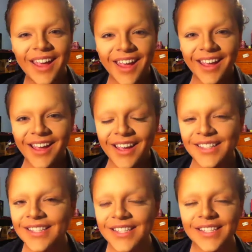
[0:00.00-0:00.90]
Hey
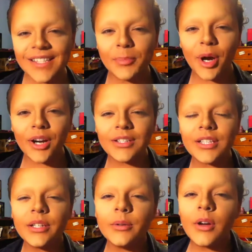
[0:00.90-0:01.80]
guys, this is part
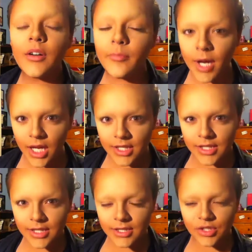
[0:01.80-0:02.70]
2 of my
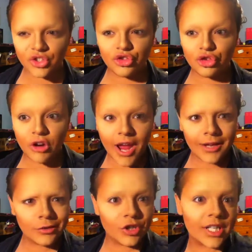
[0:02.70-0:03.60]

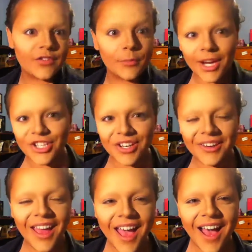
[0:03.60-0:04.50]
drag
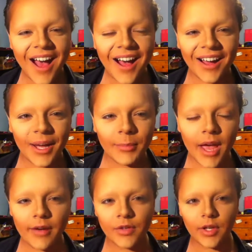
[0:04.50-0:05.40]
transformation.
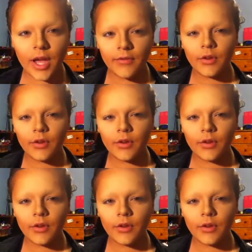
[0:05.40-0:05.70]
After you have